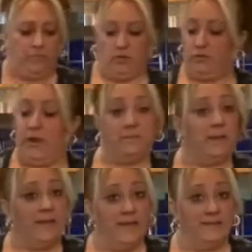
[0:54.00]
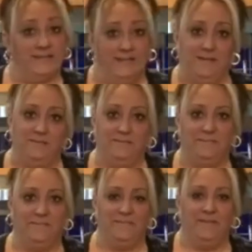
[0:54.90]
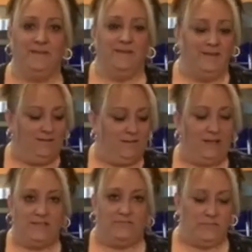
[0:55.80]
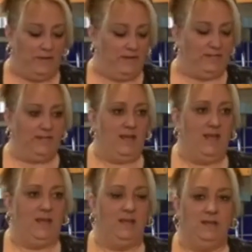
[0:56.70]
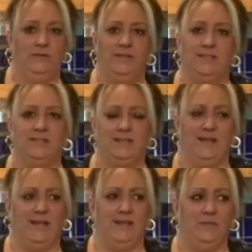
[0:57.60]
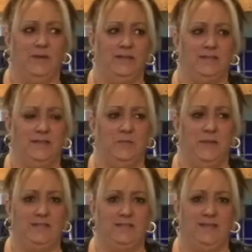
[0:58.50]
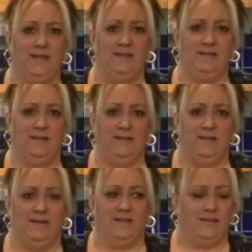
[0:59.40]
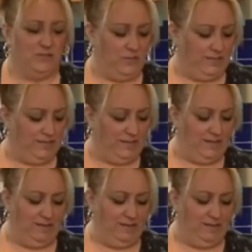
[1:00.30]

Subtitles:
crack my eggs in. So how's everybody today? What is today anyway? Today Wednesday? I think it's Wednesday.